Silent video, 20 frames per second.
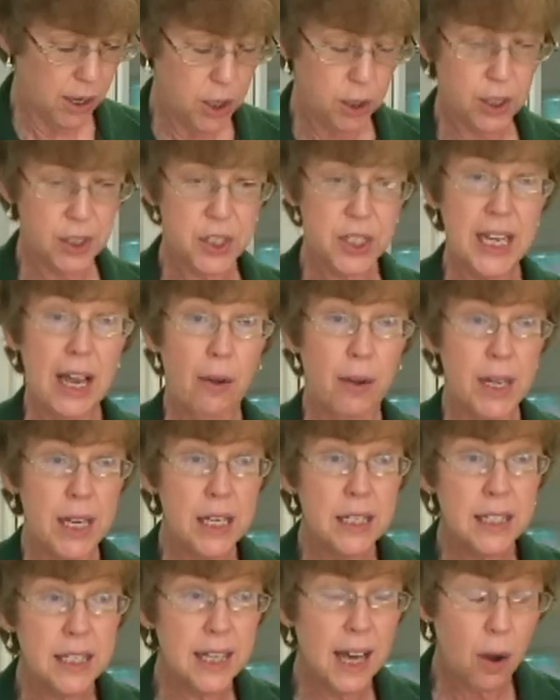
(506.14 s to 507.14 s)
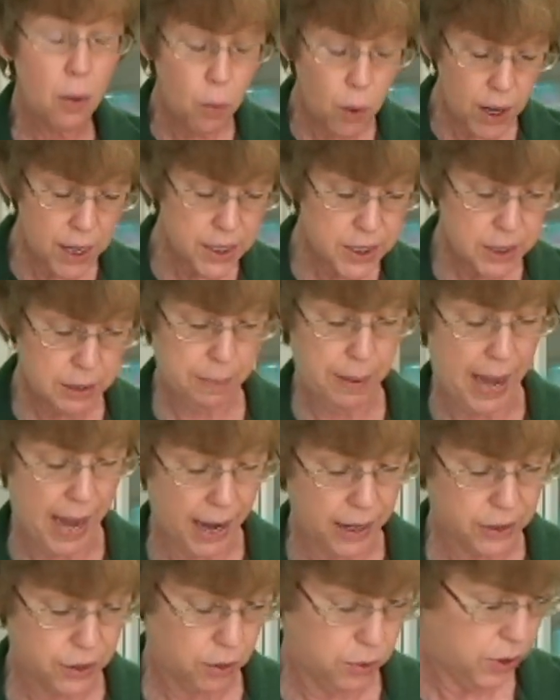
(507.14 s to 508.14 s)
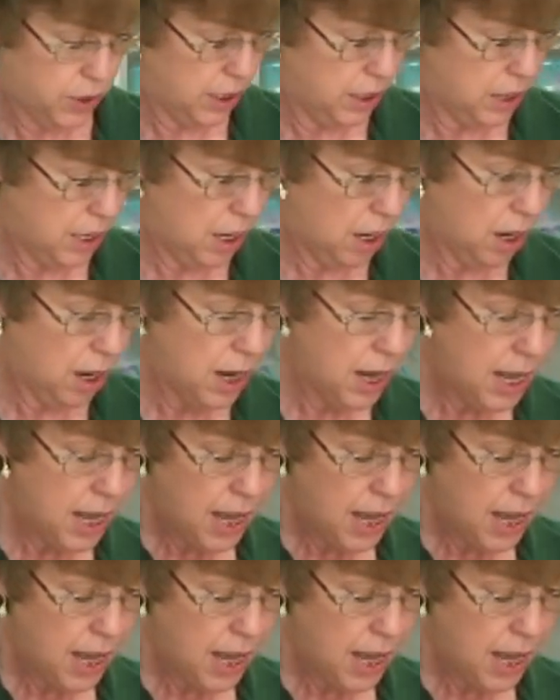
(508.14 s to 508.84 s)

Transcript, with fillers: And you can see how easy that was to pack those in there.